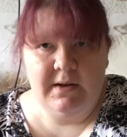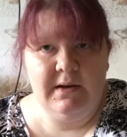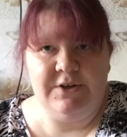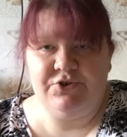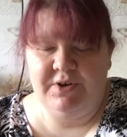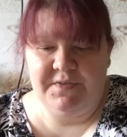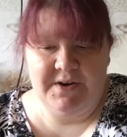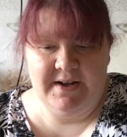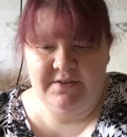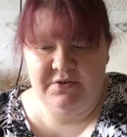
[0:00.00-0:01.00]
Literally the
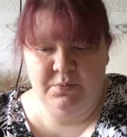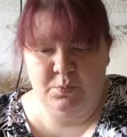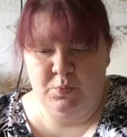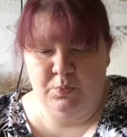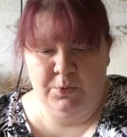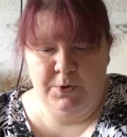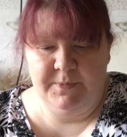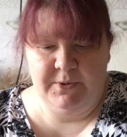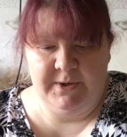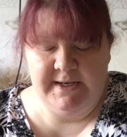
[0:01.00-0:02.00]
next
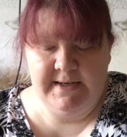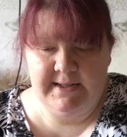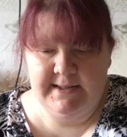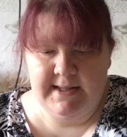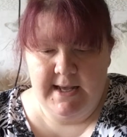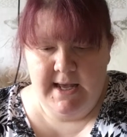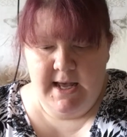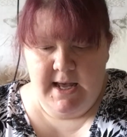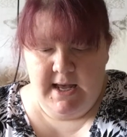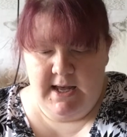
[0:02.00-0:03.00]
couple of weeks.
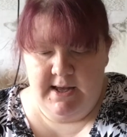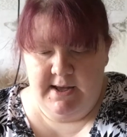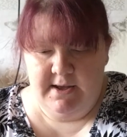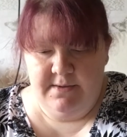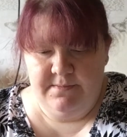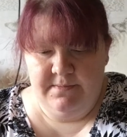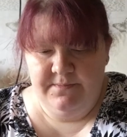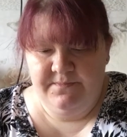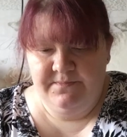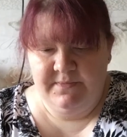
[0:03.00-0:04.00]
And
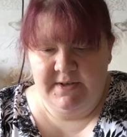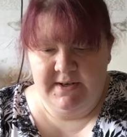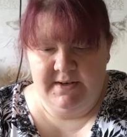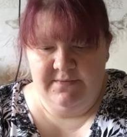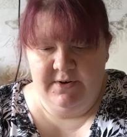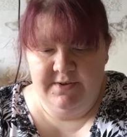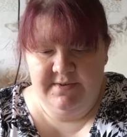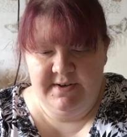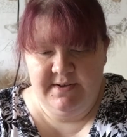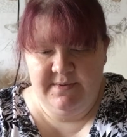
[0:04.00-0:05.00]
I've
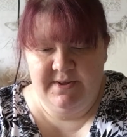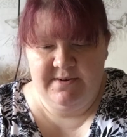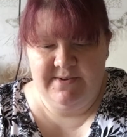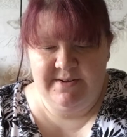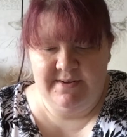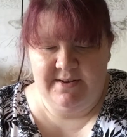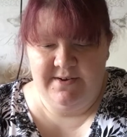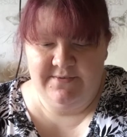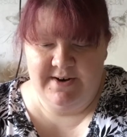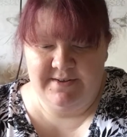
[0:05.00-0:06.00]
lost it. Where's it
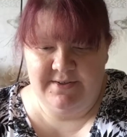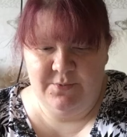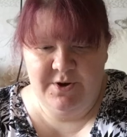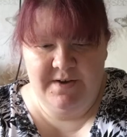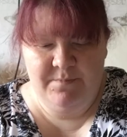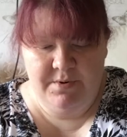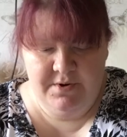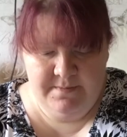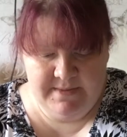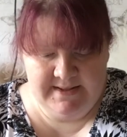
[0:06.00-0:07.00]
gone? Right, so the one I
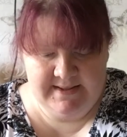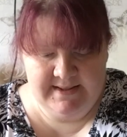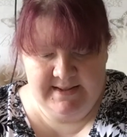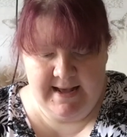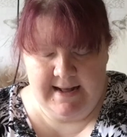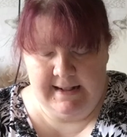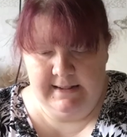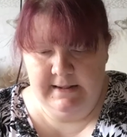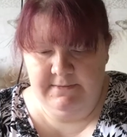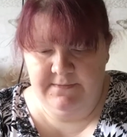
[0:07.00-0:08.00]
bought
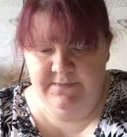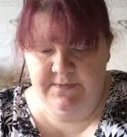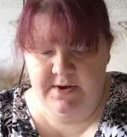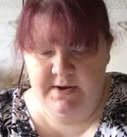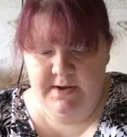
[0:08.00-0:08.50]
myself,